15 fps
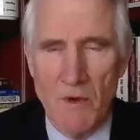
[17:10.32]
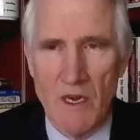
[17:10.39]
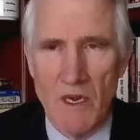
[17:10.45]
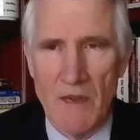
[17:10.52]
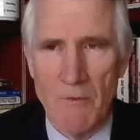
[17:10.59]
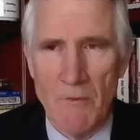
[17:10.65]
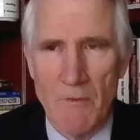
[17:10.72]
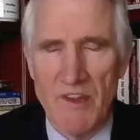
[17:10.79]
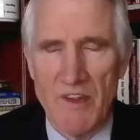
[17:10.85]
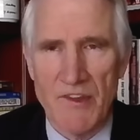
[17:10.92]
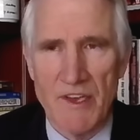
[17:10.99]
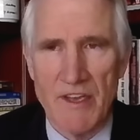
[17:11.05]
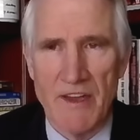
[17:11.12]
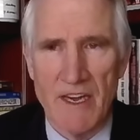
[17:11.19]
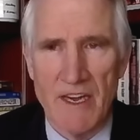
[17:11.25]
Well, I wouldn't
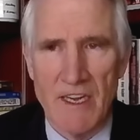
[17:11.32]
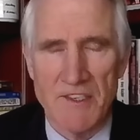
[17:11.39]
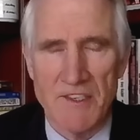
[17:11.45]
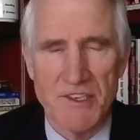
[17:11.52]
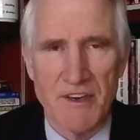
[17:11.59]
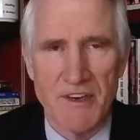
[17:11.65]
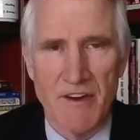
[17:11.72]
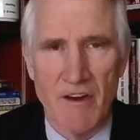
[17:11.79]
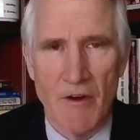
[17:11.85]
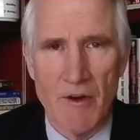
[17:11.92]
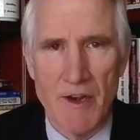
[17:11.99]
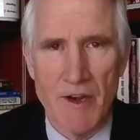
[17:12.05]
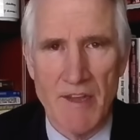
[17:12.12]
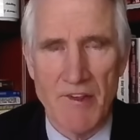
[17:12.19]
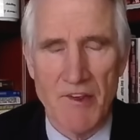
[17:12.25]
say the Hashid
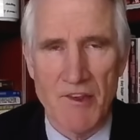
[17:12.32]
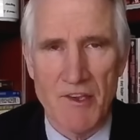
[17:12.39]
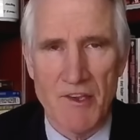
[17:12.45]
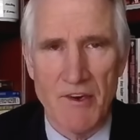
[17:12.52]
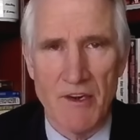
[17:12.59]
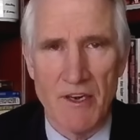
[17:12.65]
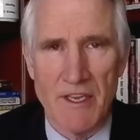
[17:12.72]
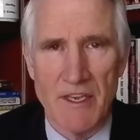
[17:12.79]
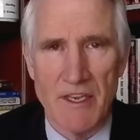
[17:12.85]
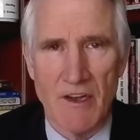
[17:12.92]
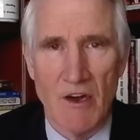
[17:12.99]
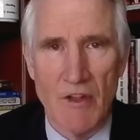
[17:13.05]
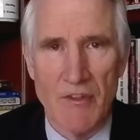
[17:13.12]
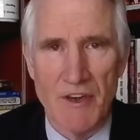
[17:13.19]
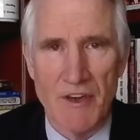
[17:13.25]
are
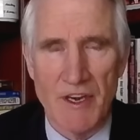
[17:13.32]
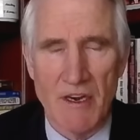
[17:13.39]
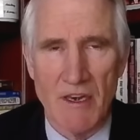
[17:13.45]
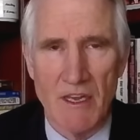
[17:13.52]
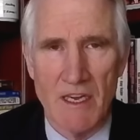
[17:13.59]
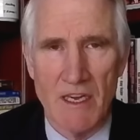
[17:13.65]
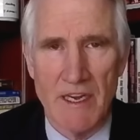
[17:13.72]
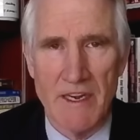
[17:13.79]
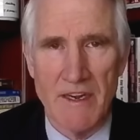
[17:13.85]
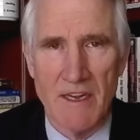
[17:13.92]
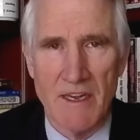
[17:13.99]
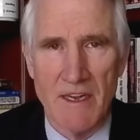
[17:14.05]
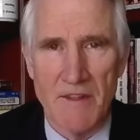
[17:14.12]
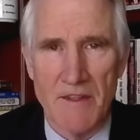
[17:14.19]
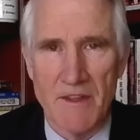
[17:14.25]
necessarily on the
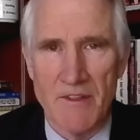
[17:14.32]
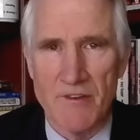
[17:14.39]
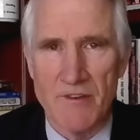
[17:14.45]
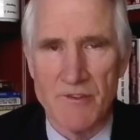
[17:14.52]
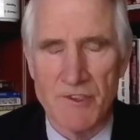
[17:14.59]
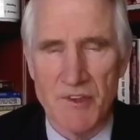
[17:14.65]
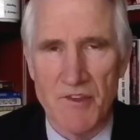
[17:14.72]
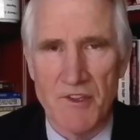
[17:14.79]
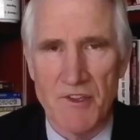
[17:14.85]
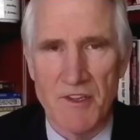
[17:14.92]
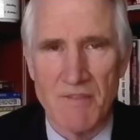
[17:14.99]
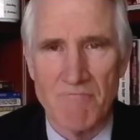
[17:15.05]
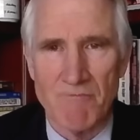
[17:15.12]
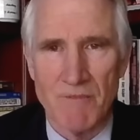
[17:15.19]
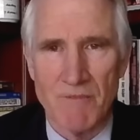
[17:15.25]
decline. I think they're
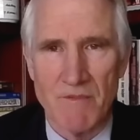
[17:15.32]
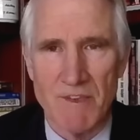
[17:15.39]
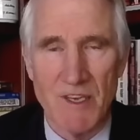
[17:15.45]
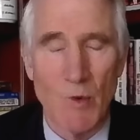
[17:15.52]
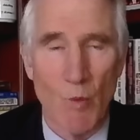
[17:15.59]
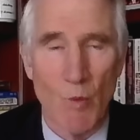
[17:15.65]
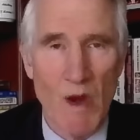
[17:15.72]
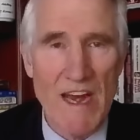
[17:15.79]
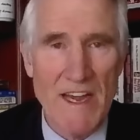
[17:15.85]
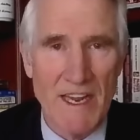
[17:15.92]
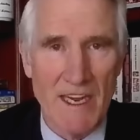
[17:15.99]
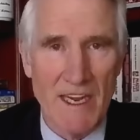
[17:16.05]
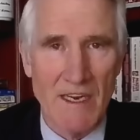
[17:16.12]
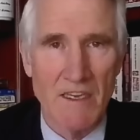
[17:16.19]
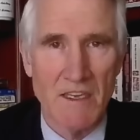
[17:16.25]
just in
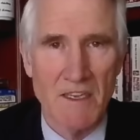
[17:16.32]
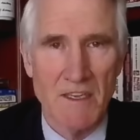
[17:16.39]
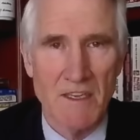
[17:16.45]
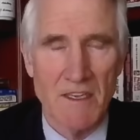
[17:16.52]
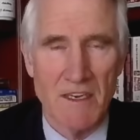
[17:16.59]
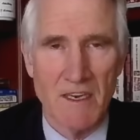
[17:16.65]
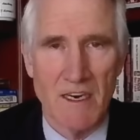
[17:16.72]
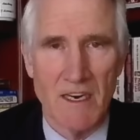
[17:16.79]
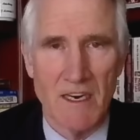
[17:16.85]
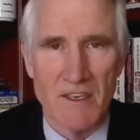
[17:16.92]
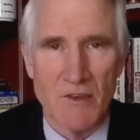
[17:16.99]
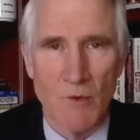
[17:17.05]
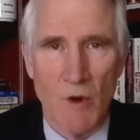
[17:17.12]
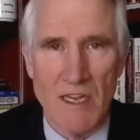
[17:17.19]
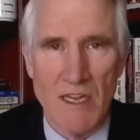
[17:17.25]
waiting
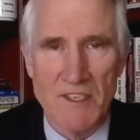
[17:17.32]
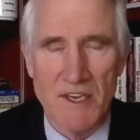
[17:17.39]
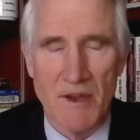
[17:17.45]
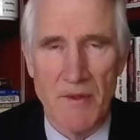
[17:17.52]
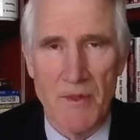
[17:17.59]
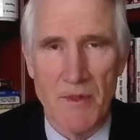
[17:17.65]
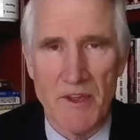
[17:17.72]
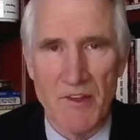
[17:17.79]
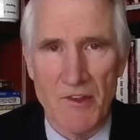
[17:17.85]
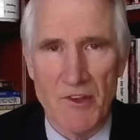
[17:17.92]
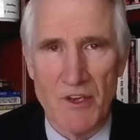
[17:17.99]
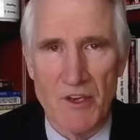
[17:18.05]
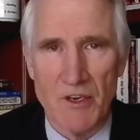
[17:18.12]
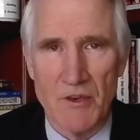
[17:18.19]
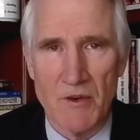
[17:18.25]
to watch how
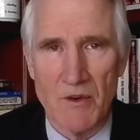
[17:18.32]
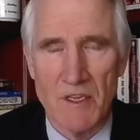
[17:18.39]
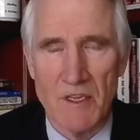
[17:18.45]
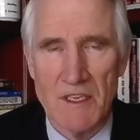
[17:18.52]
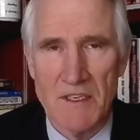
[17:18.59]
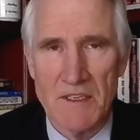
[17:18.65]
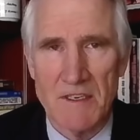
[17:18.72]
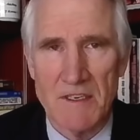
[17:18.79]
things go.